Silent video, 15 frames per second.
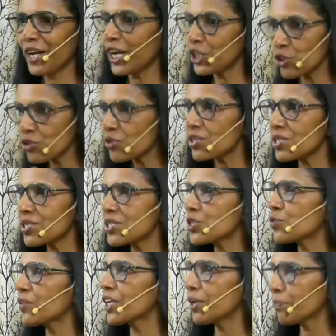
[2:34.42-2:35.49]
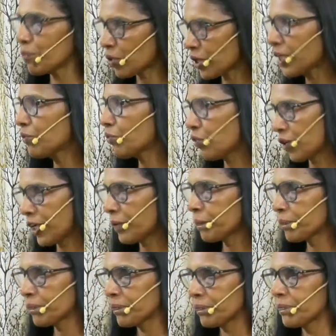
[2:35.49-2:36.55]
Righteousness is very important for Him.
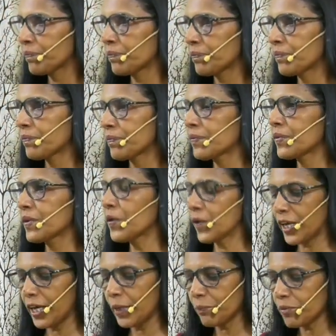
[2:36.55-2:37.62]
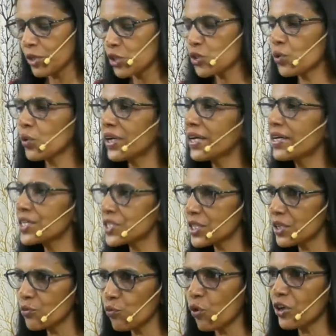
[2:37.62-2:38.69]
Okay, so He
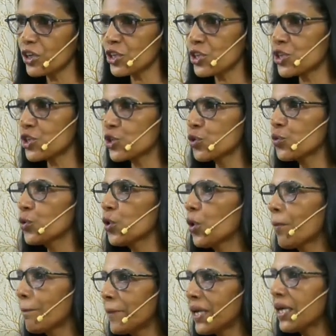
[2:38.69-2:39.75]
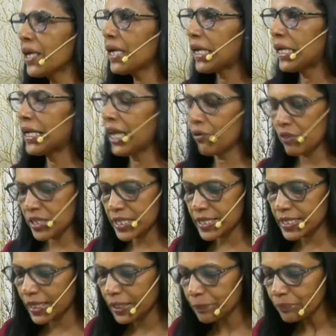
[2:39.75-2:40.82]
doesn't want us to be in our
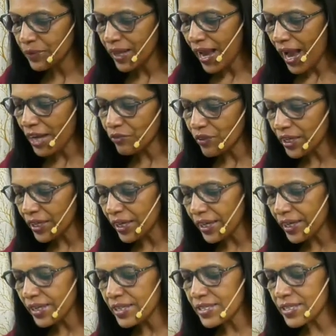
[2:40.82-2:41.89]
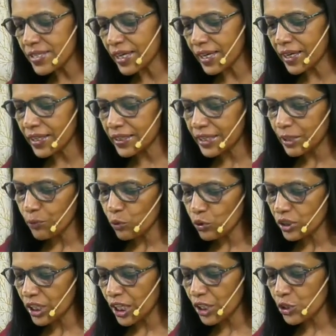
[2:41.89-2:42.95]
sin. And we read in 2
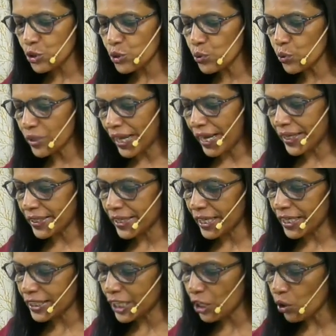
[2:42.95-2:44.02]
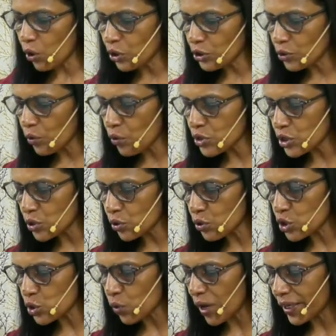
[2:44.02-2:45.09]
Timothy 2:19, the Lord knows
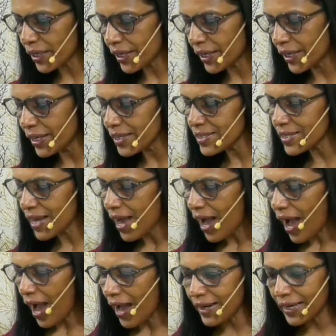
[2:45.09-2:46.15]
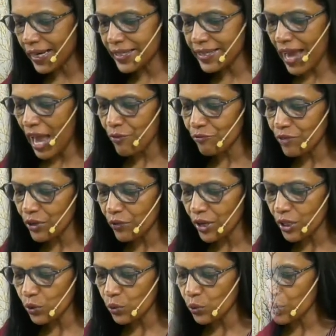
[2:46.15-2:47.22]
those who are His, and let
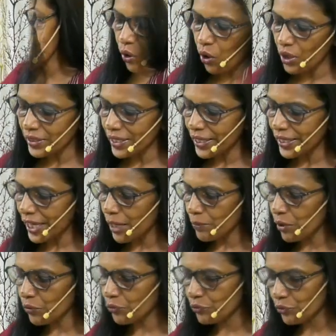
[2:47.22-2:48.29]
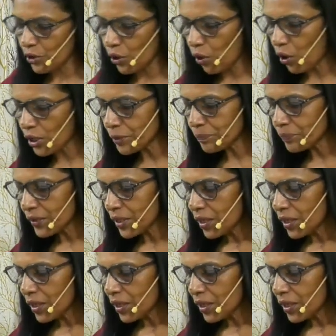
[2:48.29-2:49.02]
everyone who call the name of Lord